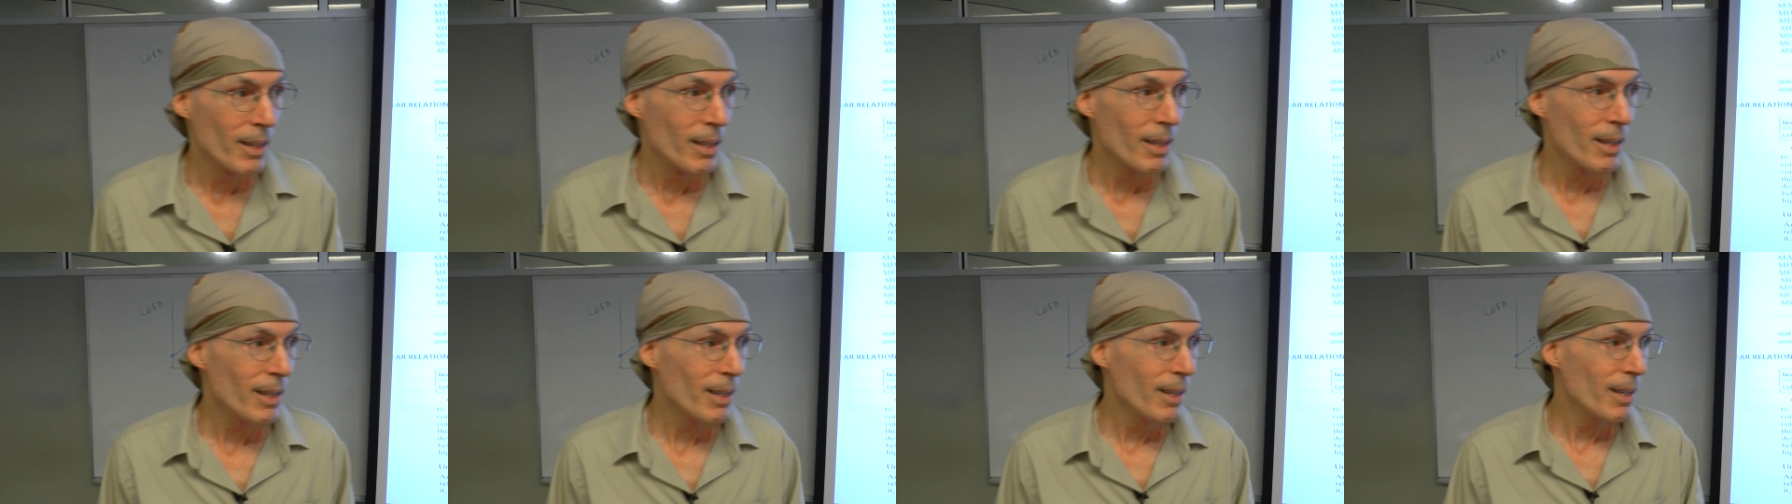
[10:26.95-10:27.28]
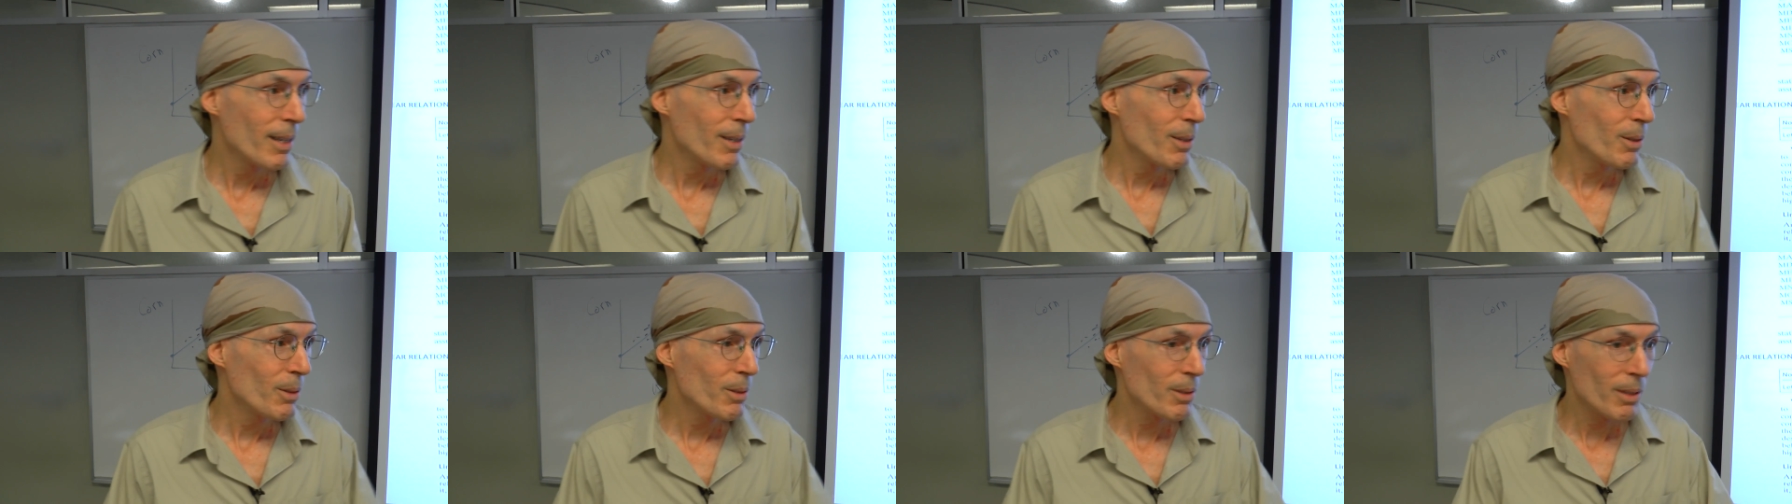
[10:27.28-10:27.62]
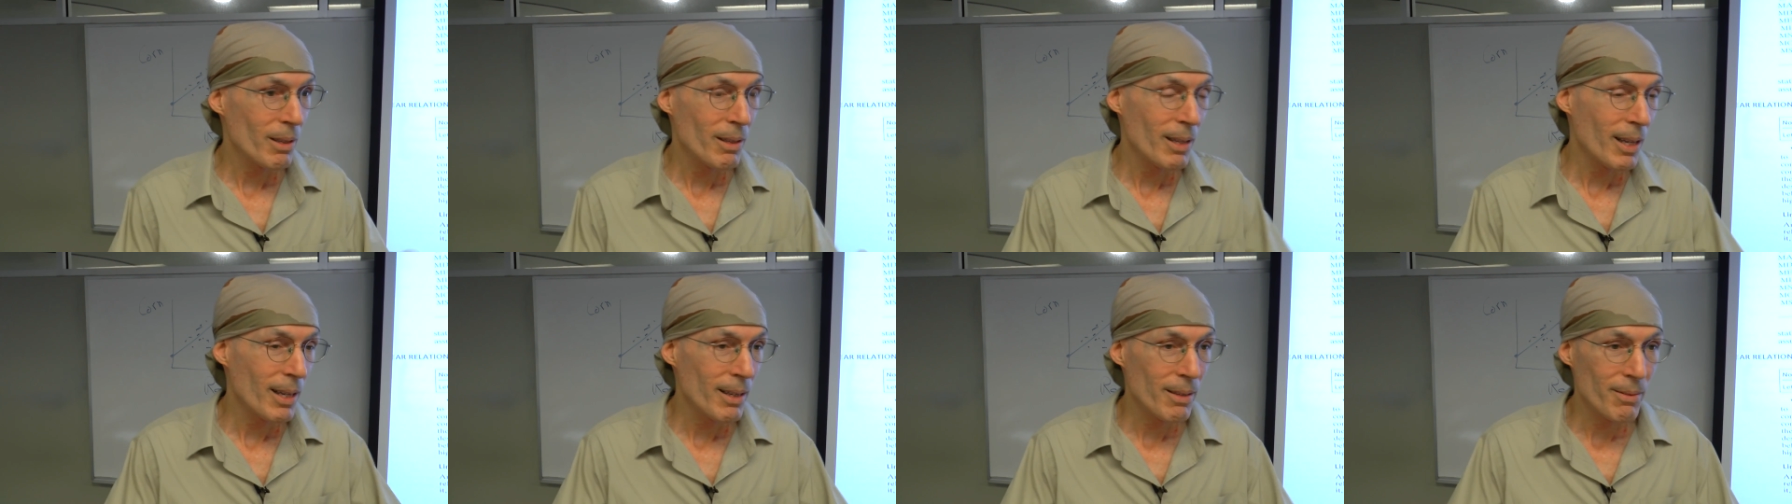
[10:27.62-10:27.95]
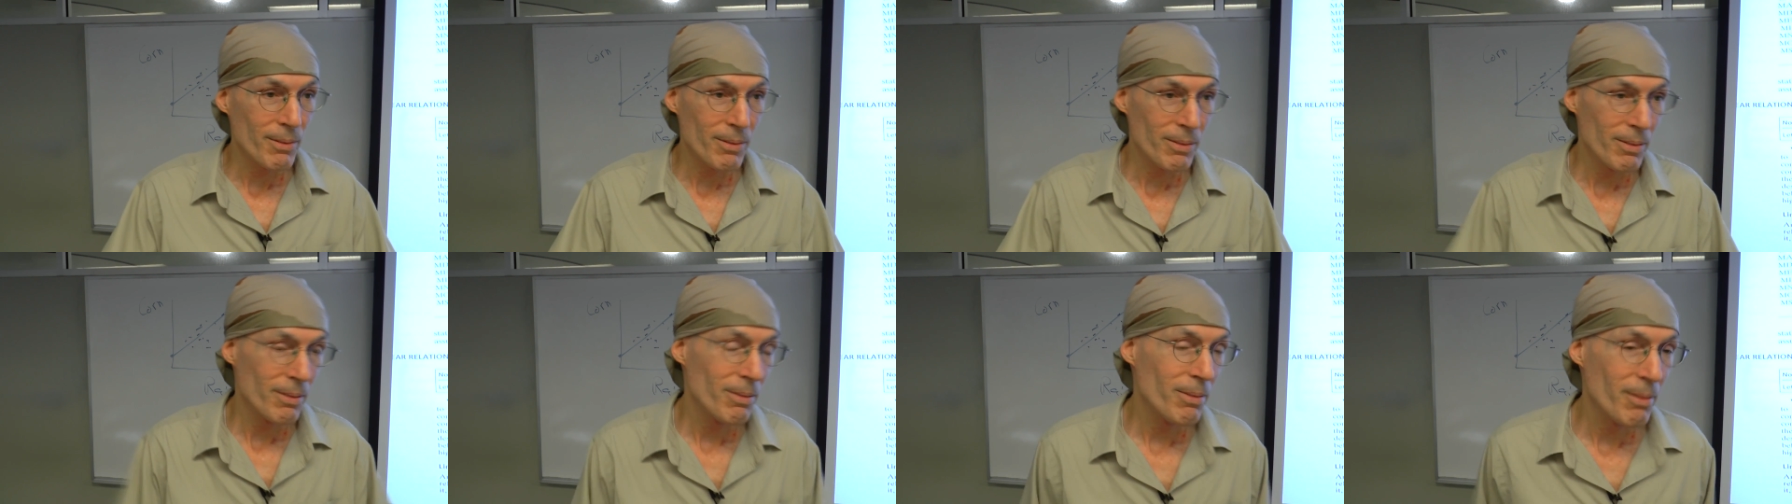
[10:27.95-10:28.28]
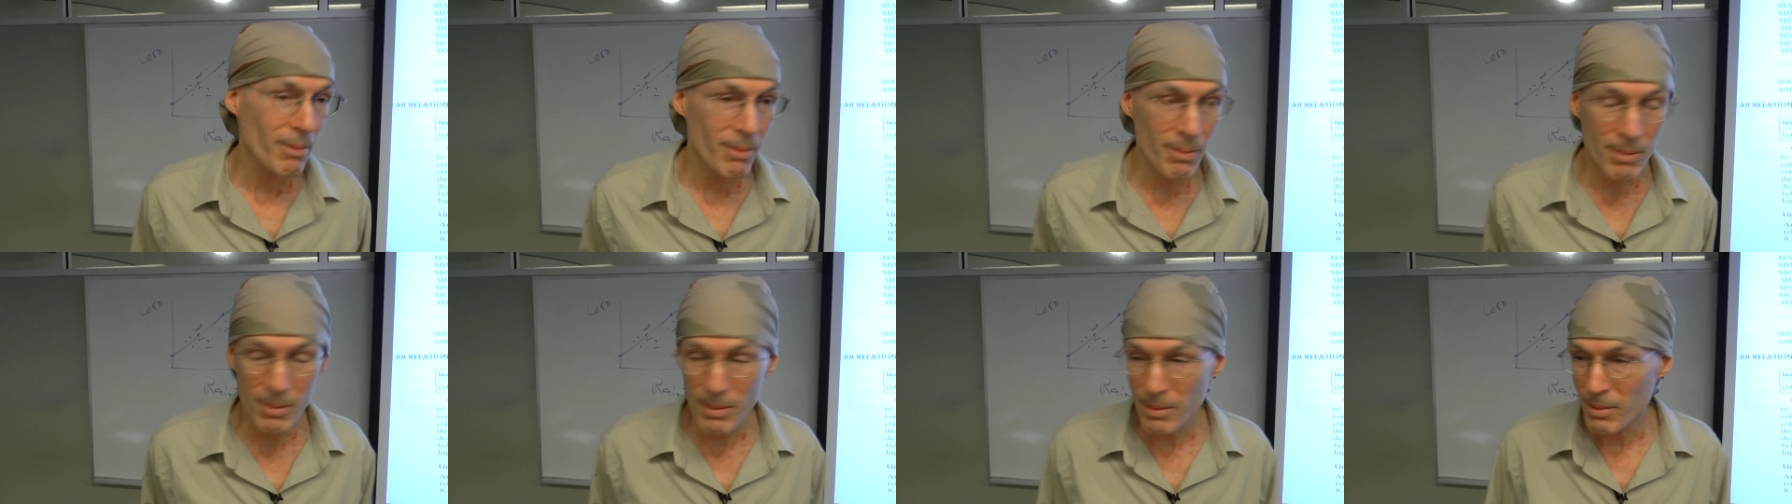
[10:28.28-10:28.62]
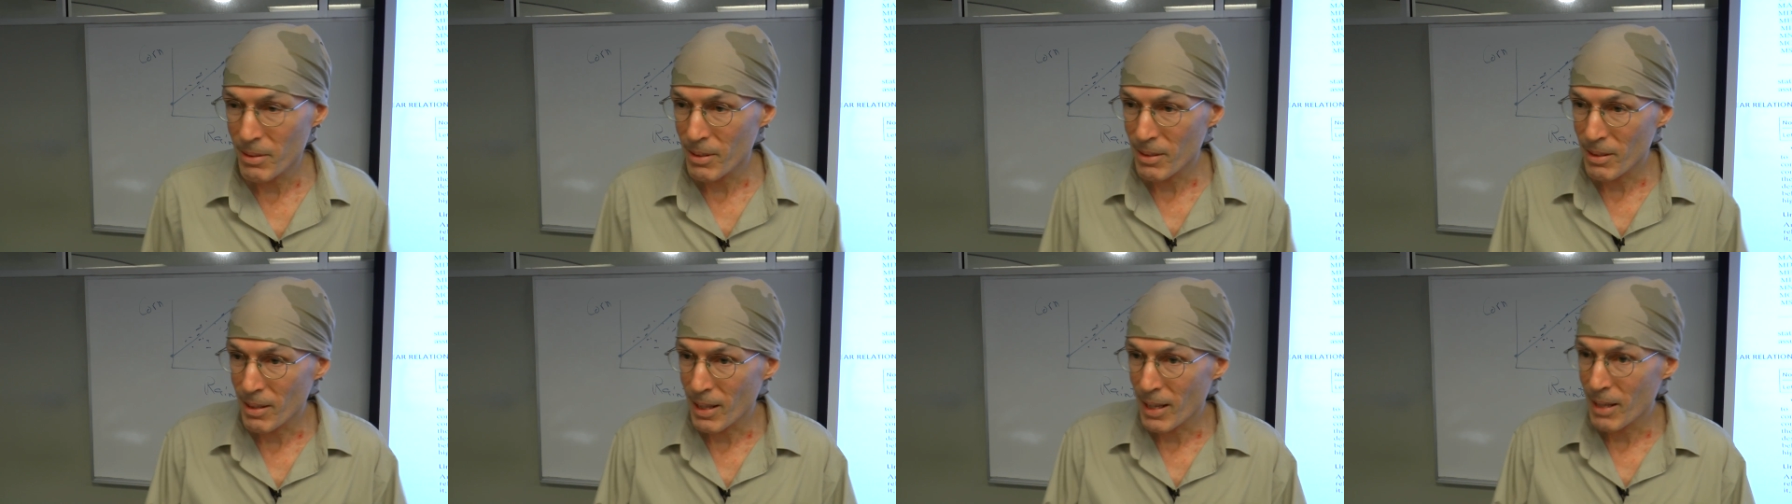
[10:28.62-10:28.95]
He used a lot of
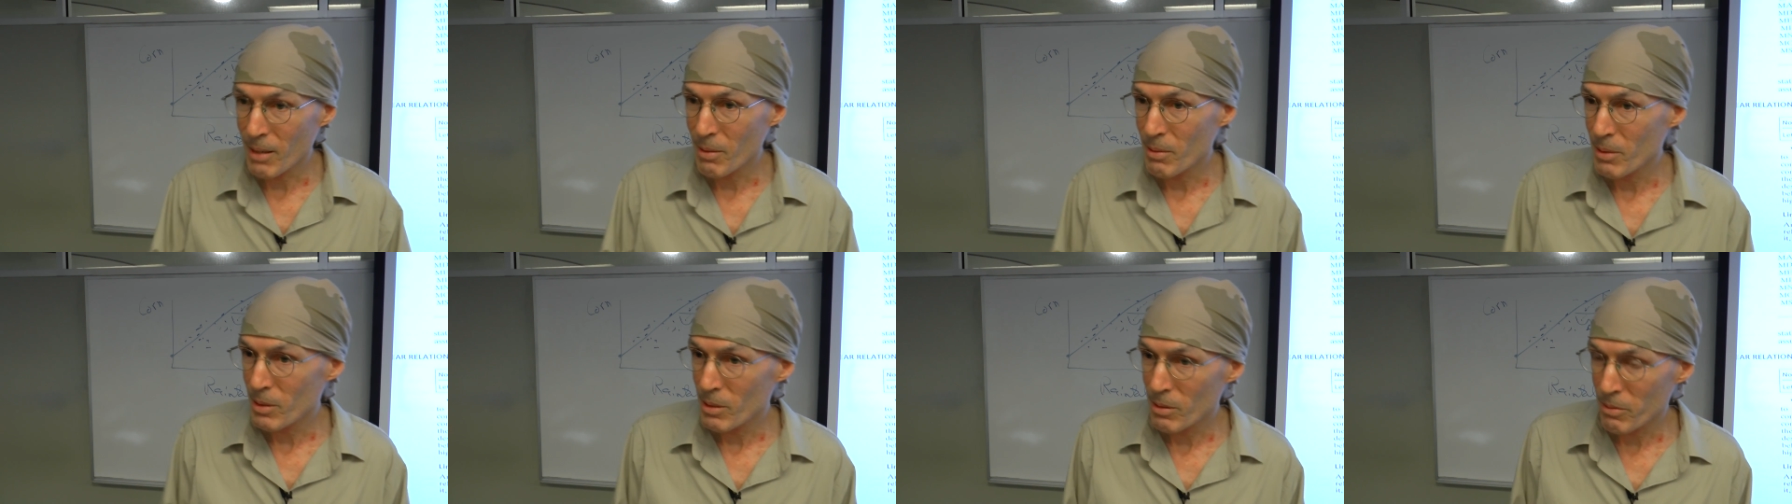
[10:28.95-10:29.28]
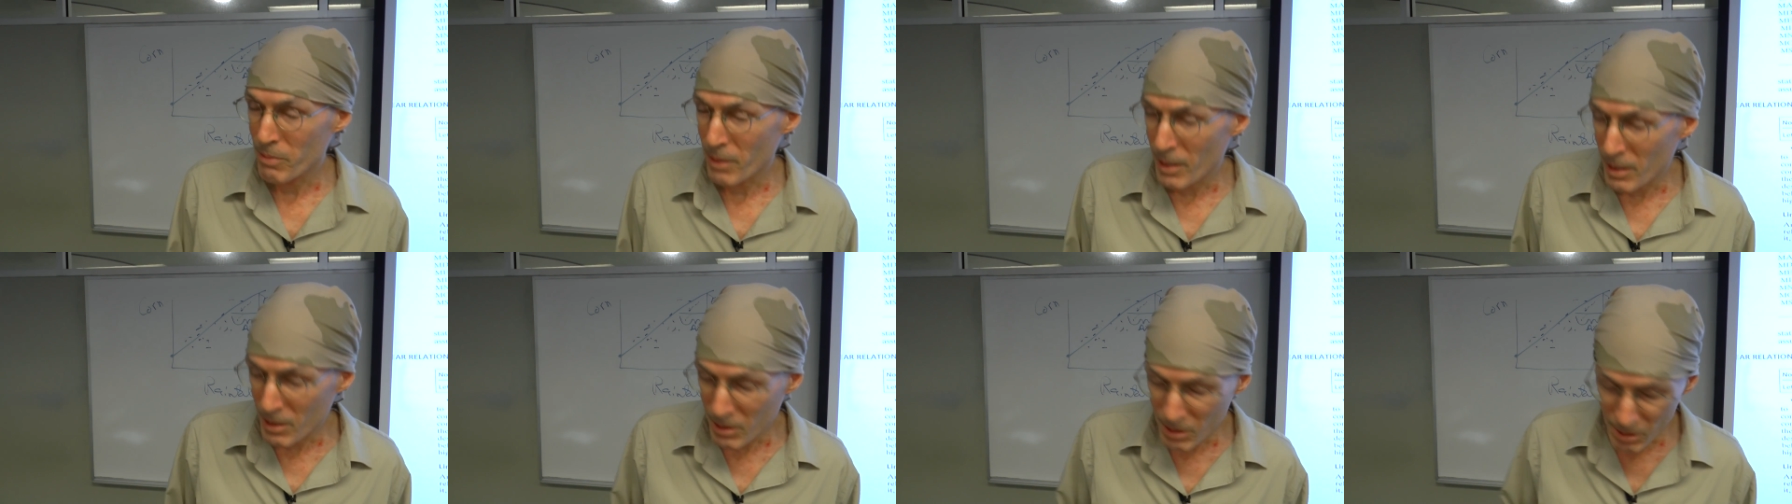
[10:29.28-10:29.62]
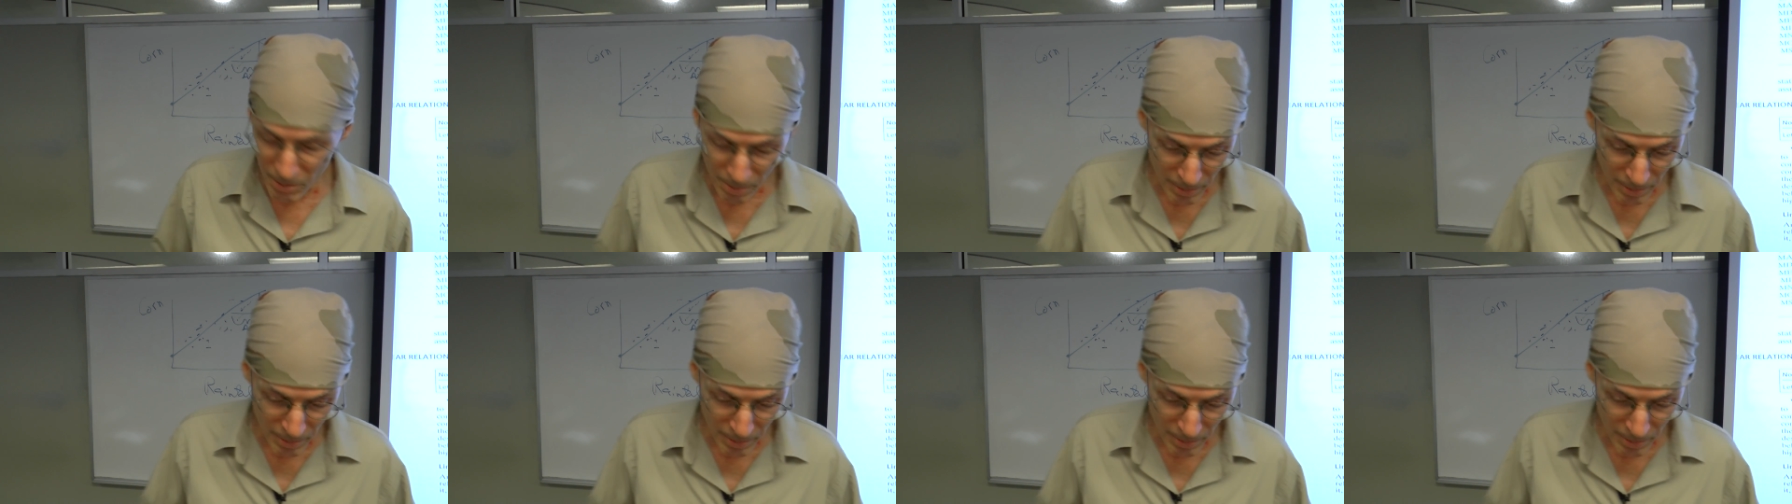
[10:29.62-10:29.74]
language, phase